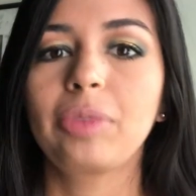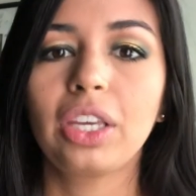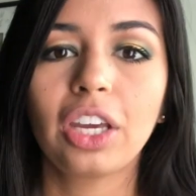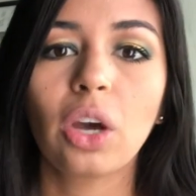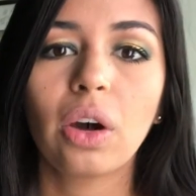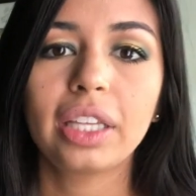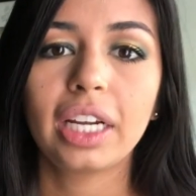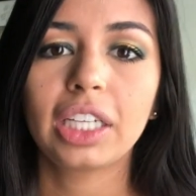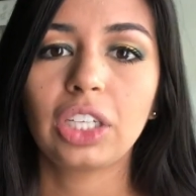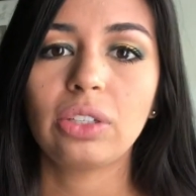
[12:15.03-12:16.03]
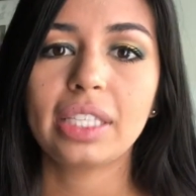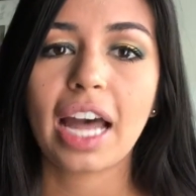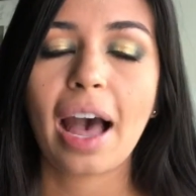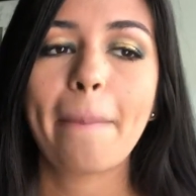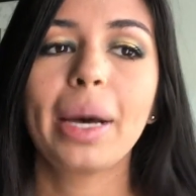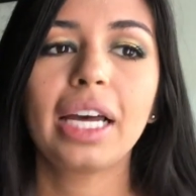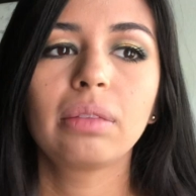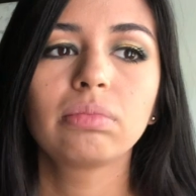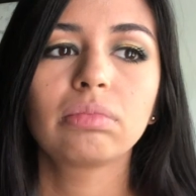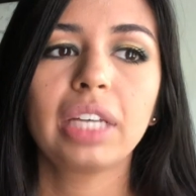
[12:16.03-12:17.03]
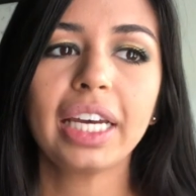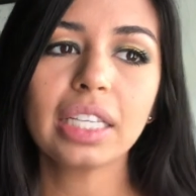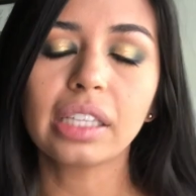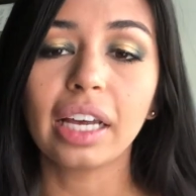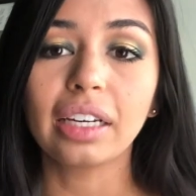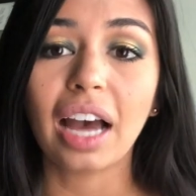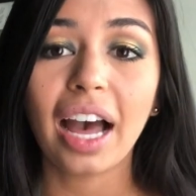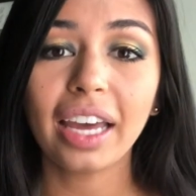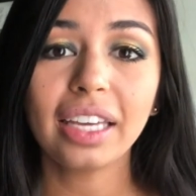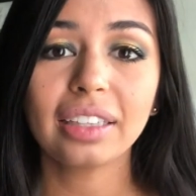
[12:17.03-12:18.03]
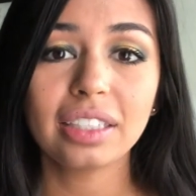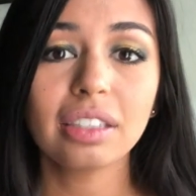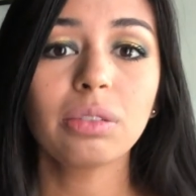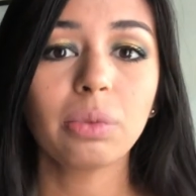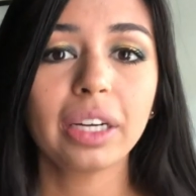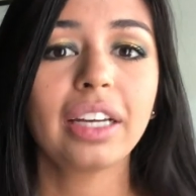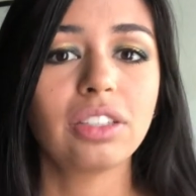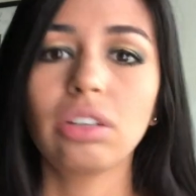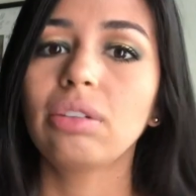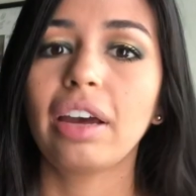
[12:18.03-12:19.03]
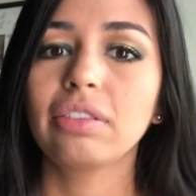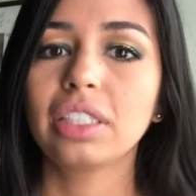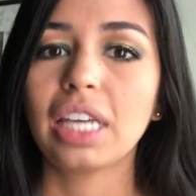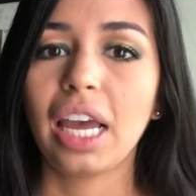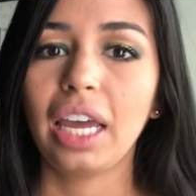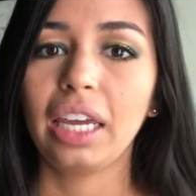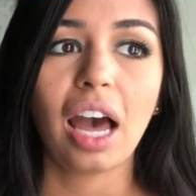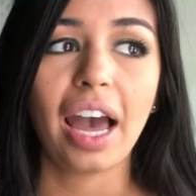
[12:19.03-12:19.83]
You can go on there and use that. But like I said, this is what I do every day.